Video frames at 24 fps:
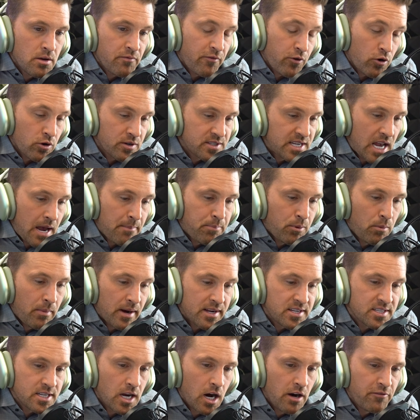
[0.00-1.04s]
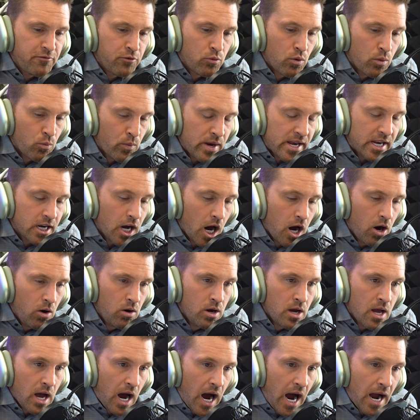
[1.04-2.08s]
For example, myself, when we
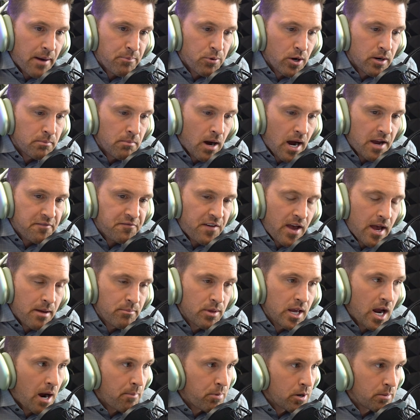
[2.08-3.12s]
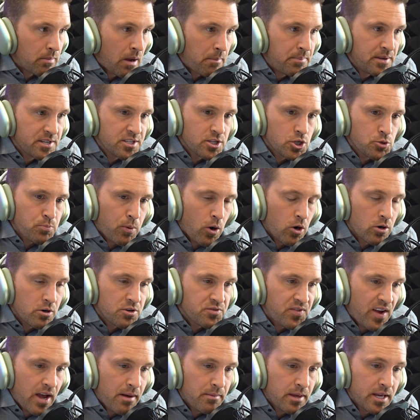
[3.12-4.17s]
go, I bring my family, I bring my business
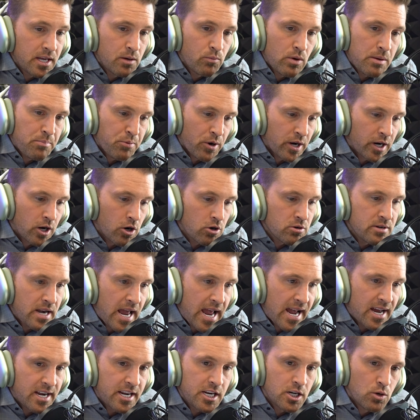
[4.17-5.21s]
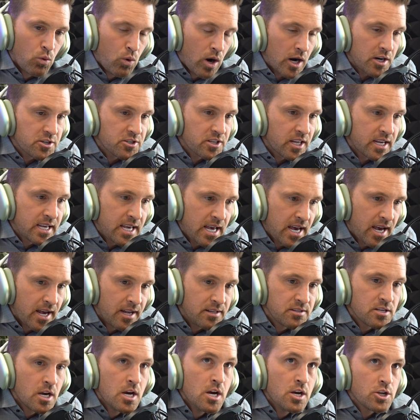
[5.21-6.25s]
partner's family, and we bring our nanny to watch the
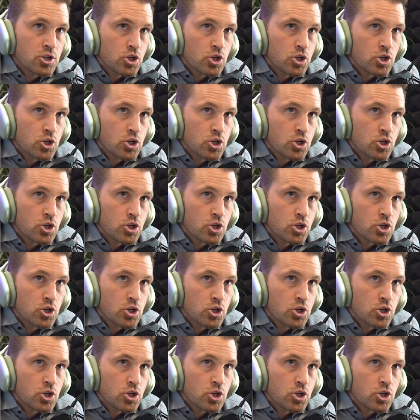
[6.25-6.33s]
kids.